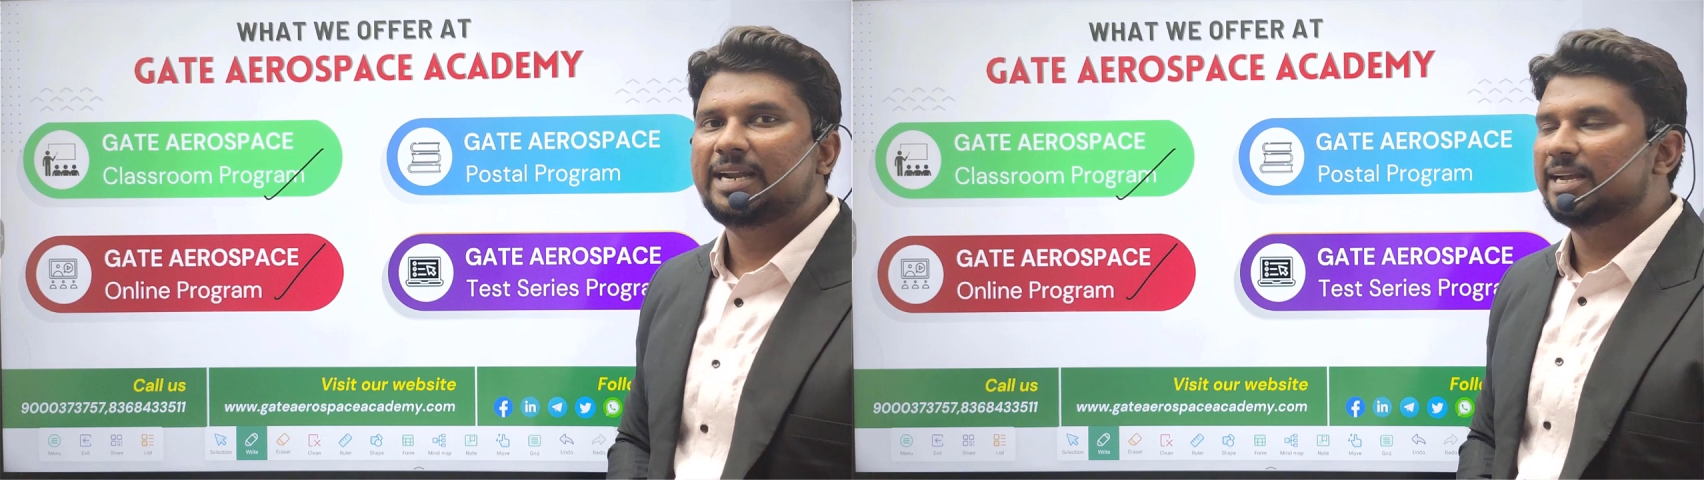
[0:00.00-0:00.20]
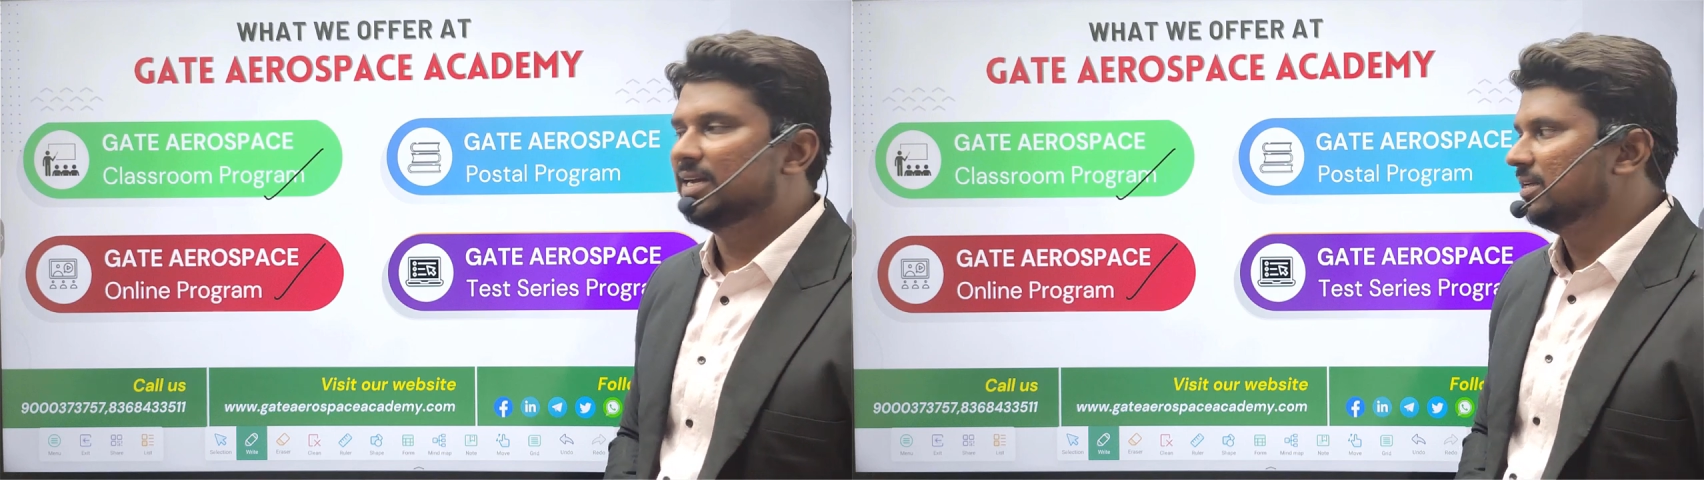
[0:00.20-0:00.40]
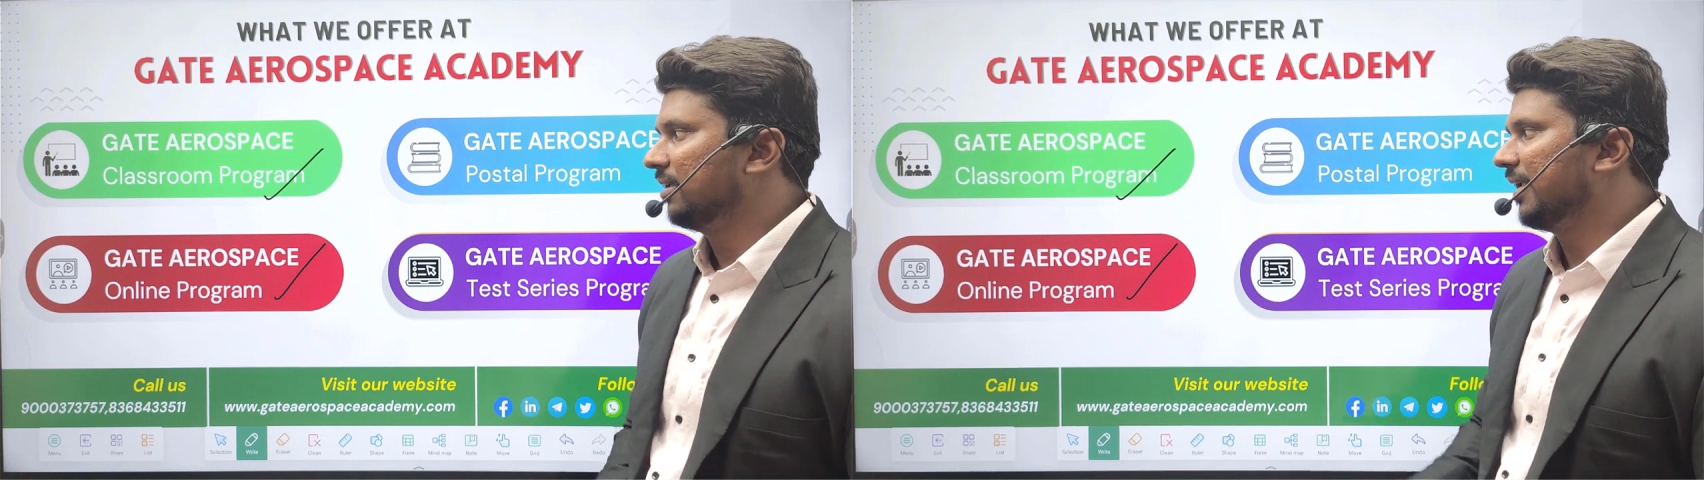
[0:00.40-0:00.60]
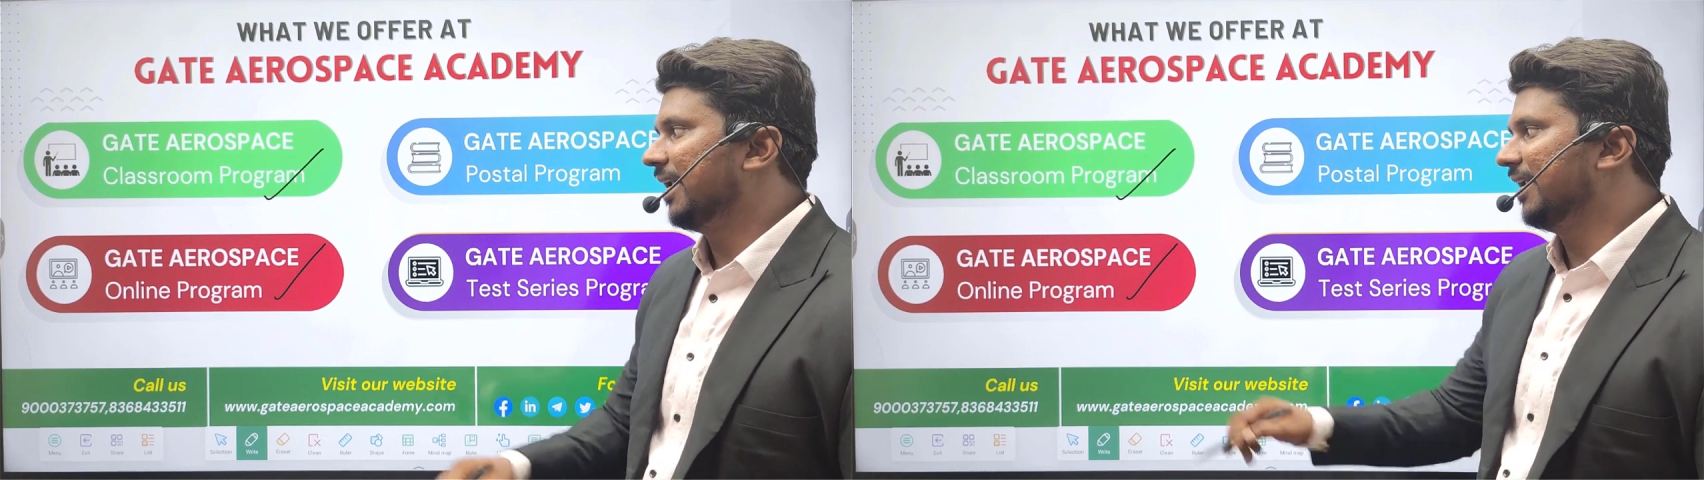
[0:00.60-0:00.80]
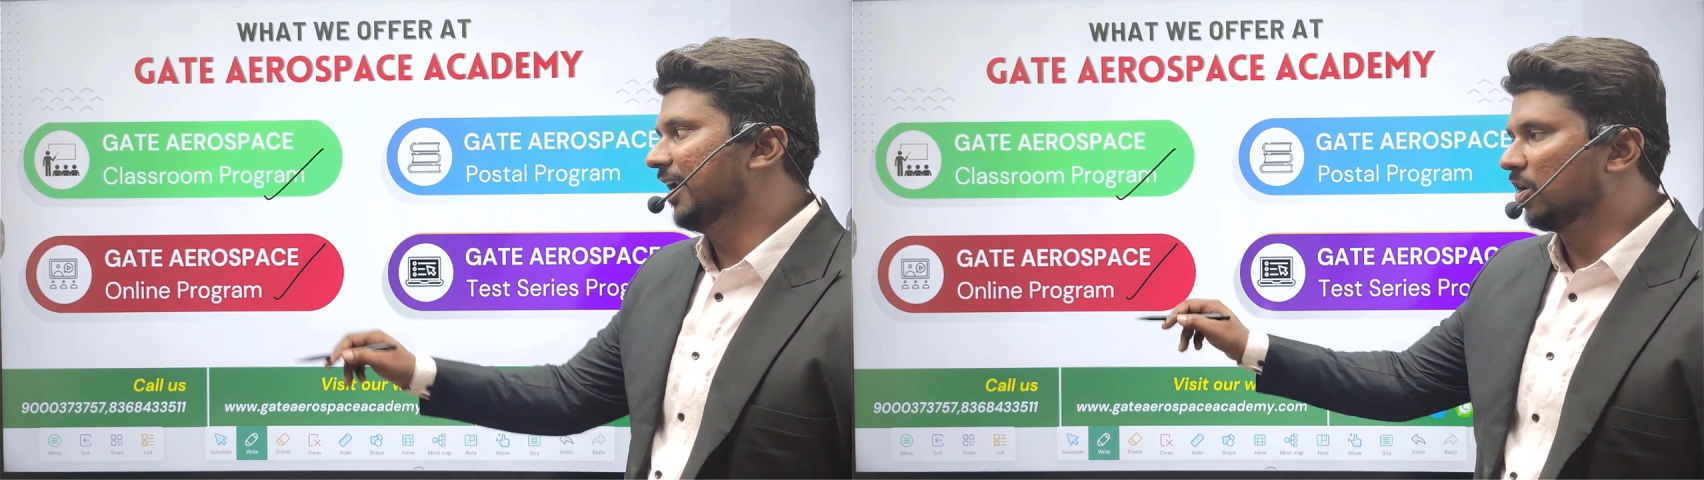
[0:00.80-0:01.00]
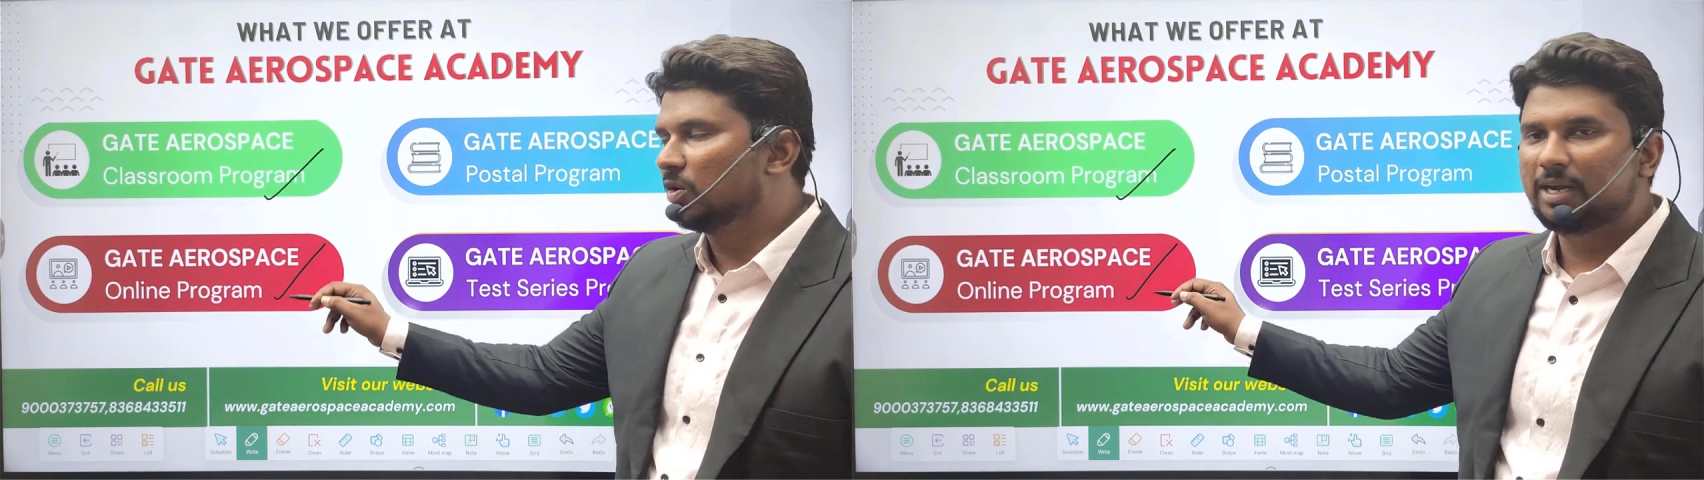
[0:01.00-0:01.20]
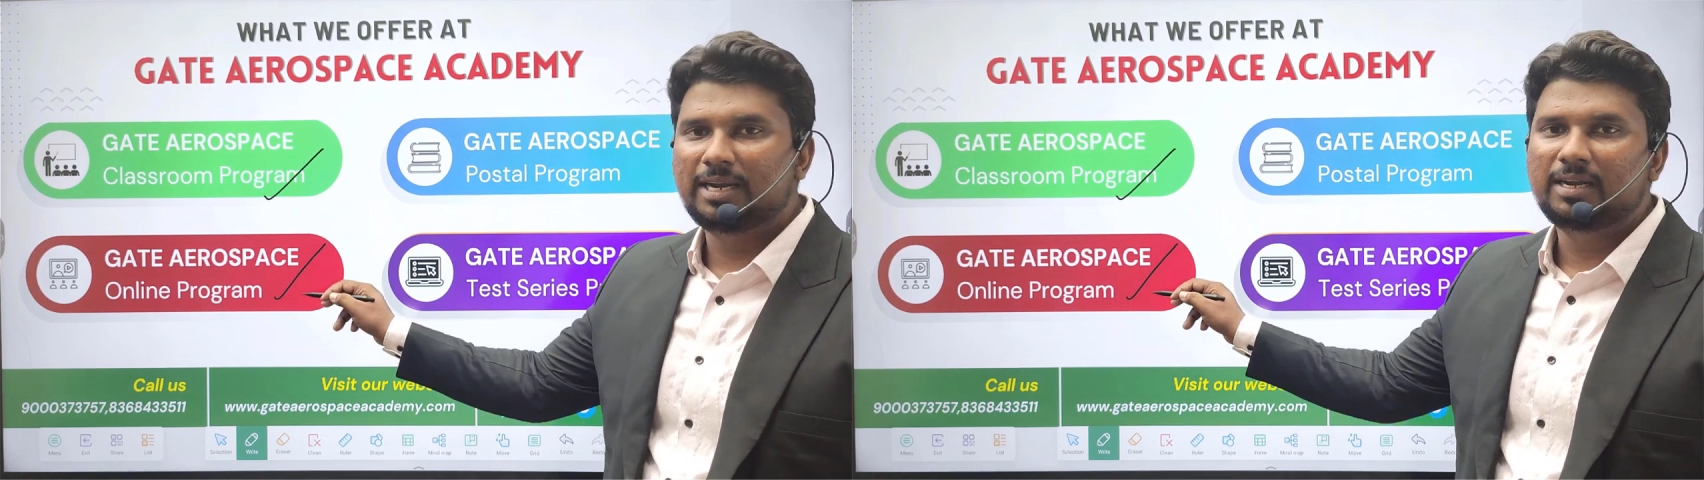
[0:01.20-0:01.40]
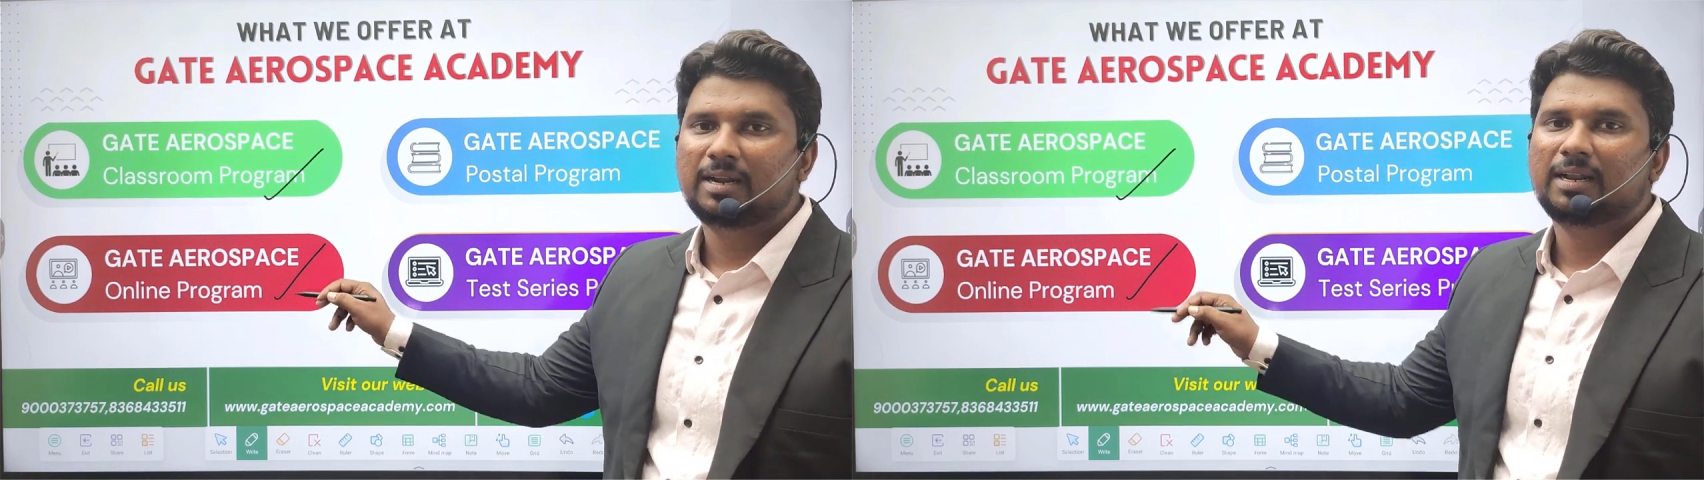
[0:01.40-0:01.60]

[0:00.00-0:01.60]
India can enroll in